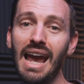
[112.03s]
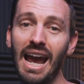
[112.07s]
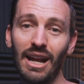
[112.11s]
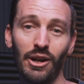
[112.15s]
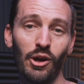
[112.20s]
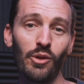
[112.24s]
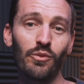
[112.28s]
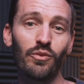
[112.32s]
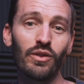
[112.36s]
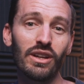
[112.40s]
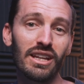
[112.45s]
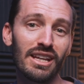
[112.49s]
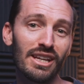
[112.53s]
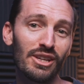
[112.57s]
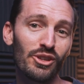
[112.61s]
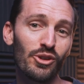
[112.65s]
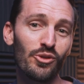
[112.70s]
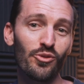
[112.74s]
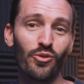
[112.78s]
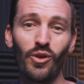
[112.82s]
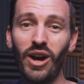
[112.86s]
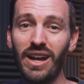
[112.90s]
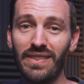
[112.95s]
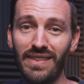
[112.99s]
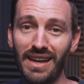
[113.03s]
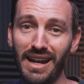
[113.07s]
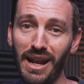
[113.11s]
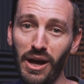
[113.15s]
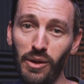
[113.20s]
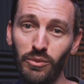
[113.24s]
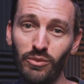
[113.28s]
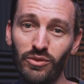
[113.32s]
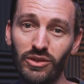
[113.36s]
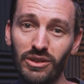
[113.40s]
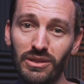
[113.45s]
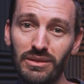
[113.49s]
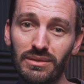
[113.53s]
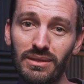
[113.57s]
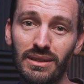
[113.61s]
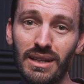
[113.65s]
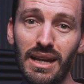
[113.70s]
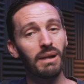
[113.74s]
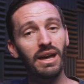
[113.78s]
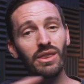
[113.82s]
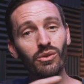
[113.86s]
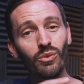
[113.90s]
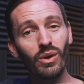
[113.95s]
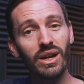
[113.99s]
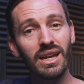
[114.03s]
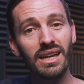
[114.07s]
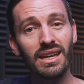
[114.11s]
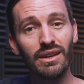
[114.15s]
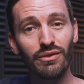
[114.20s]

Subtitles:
and hopefully you find that helpful. By the way,